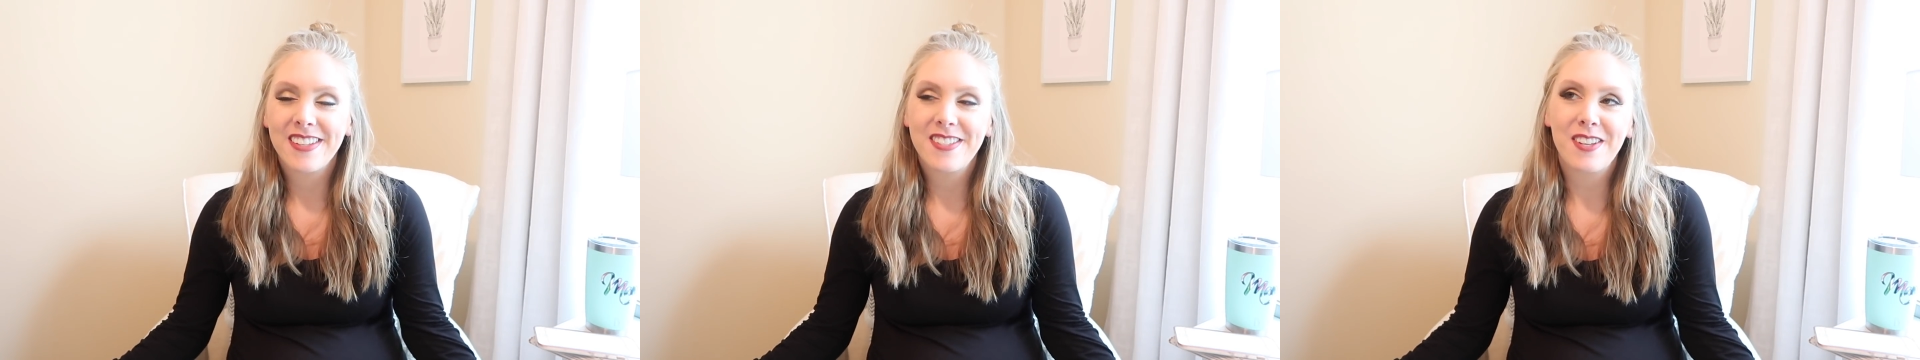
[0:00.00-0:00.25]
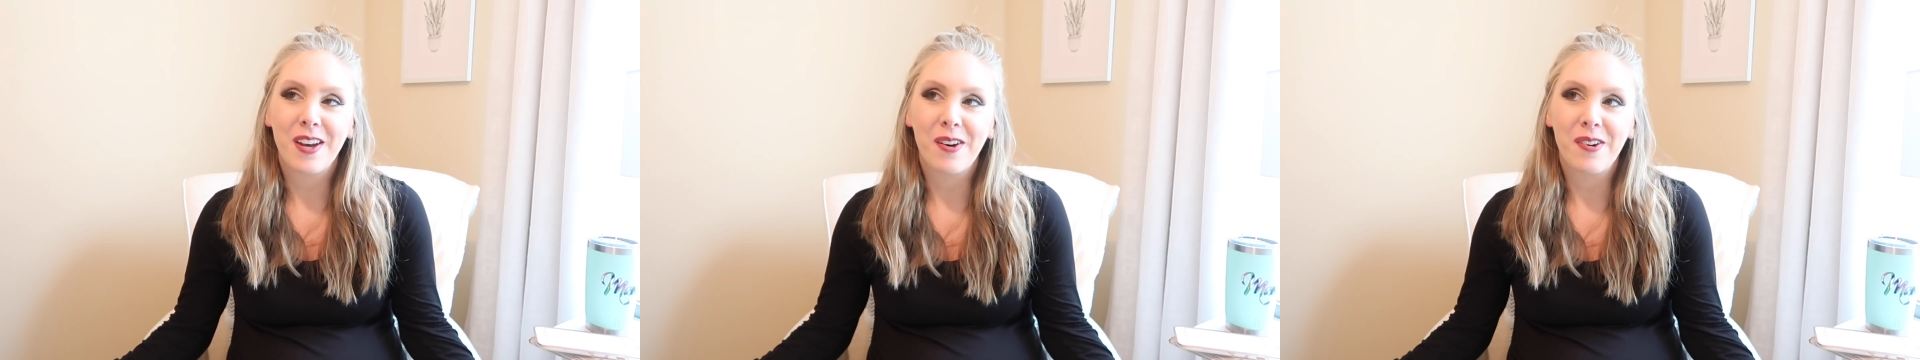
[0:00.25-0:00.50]

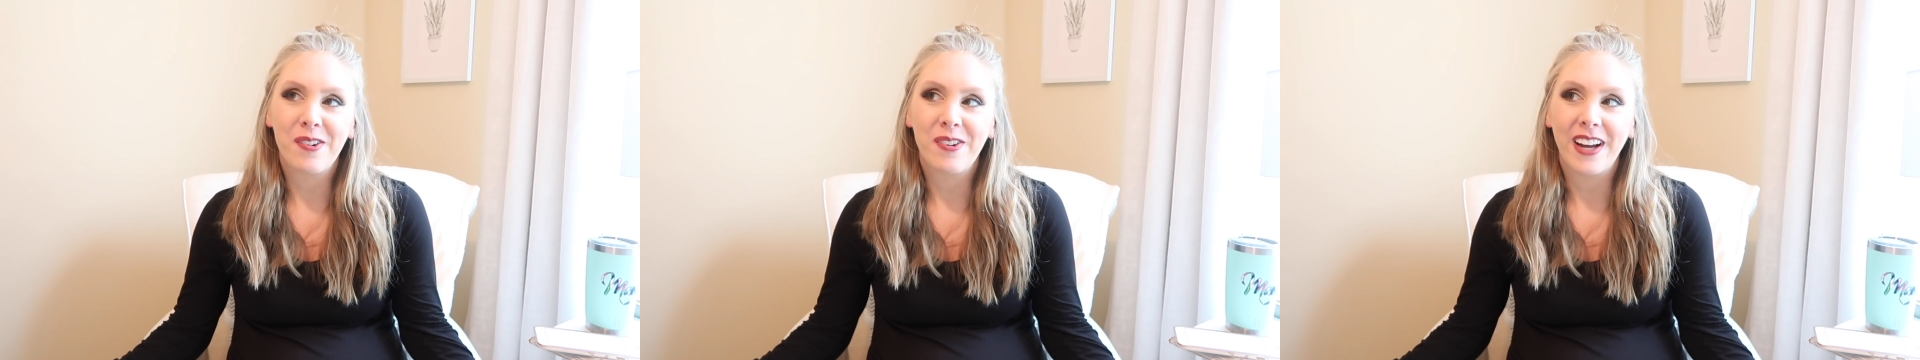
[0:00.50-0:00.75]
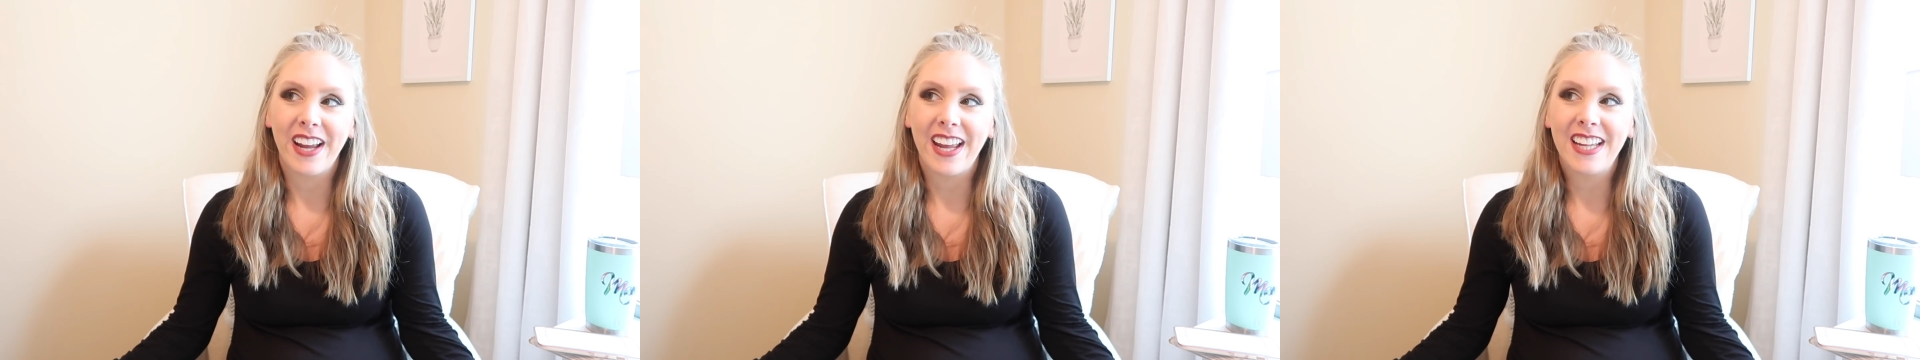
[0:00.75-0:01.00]

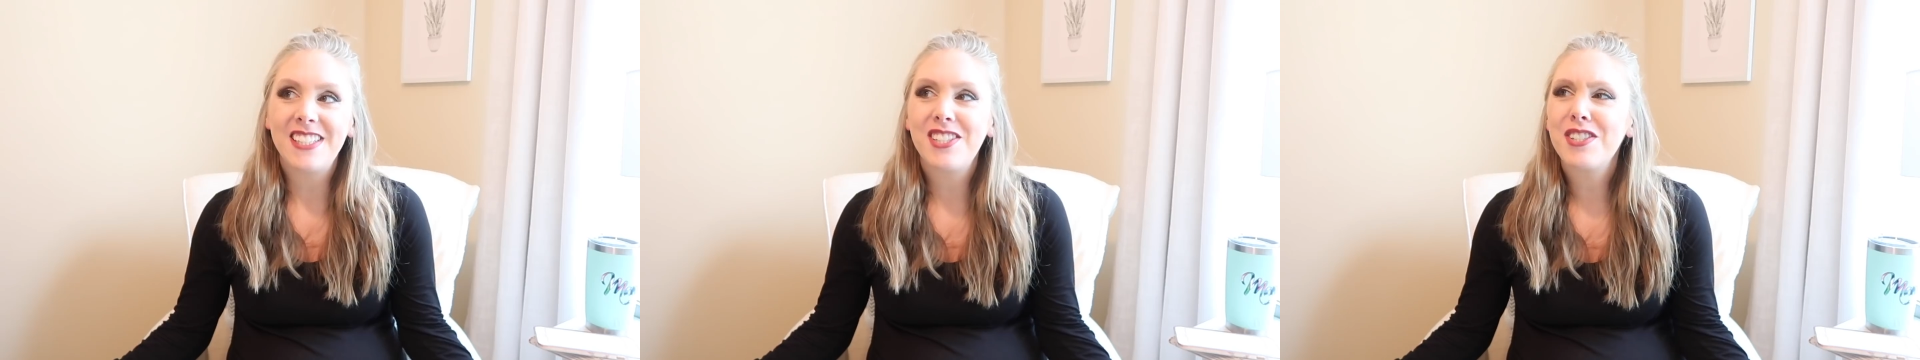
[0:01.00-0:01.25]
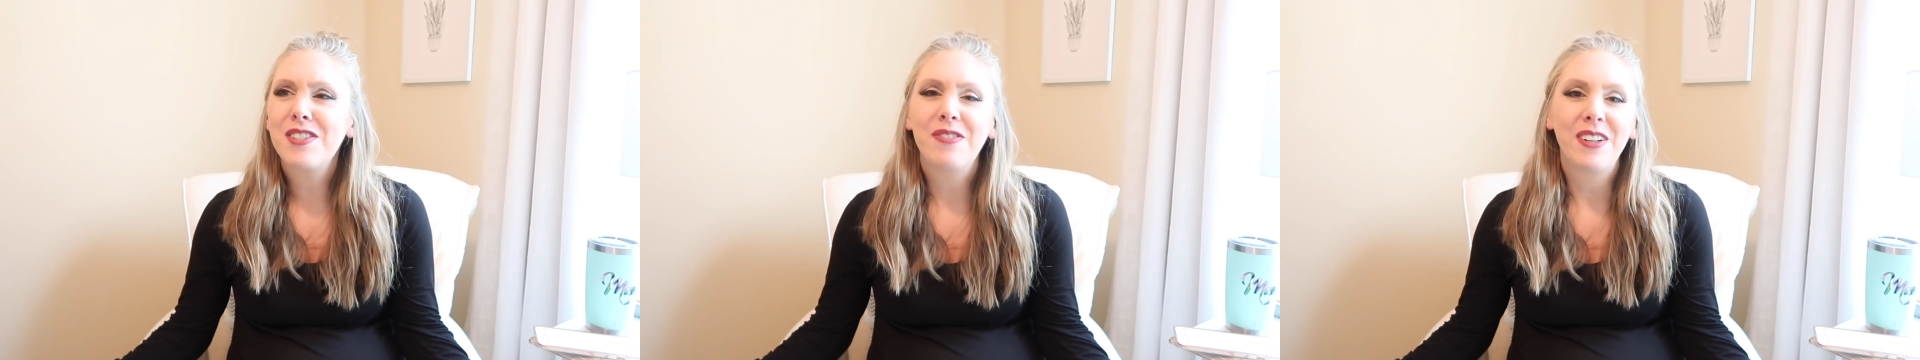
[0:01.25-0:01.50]
so it's
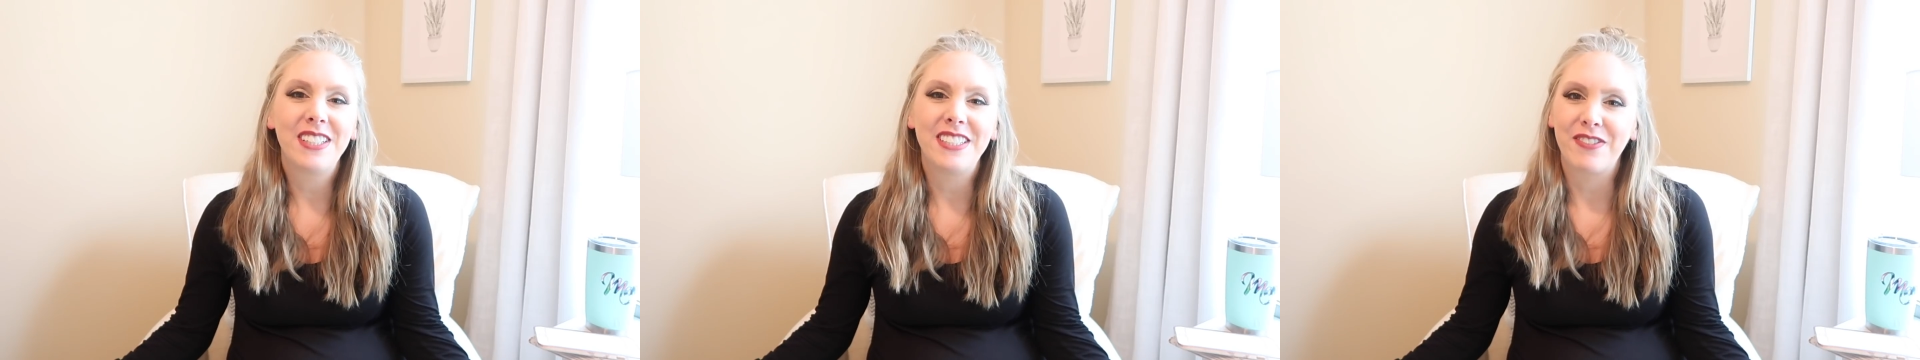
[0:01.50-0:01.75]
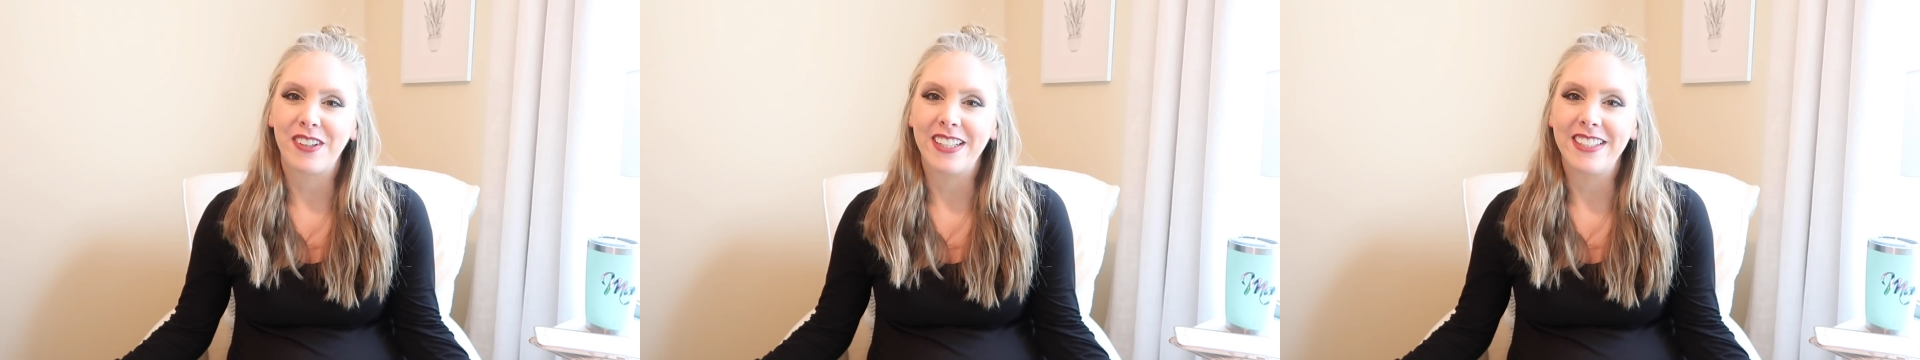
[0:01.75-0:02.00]
just a very
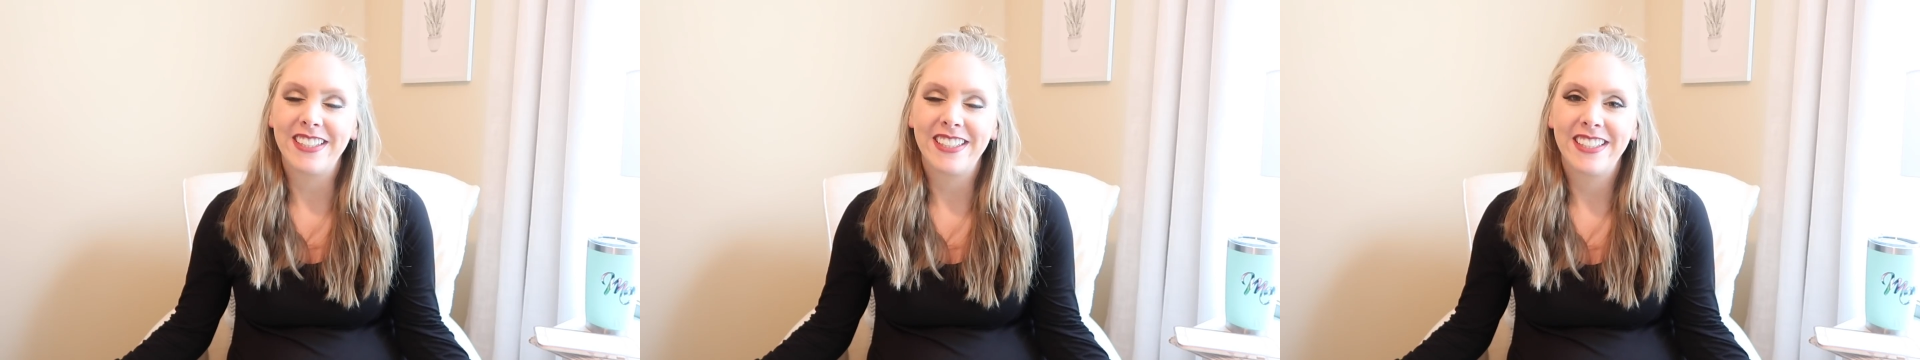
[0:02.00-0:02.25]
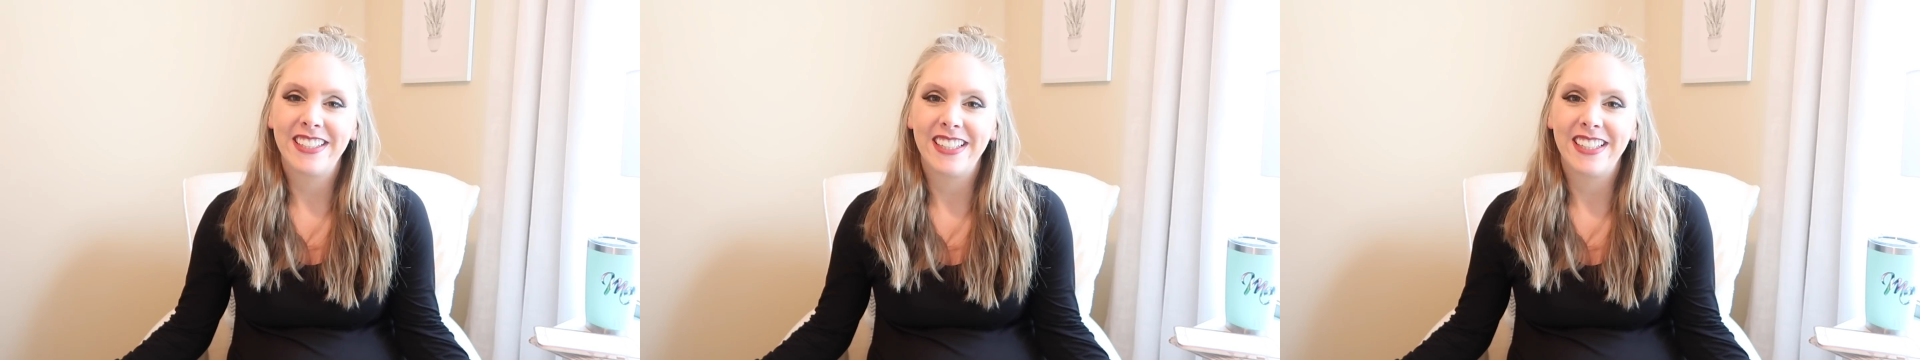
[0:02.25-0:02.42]
different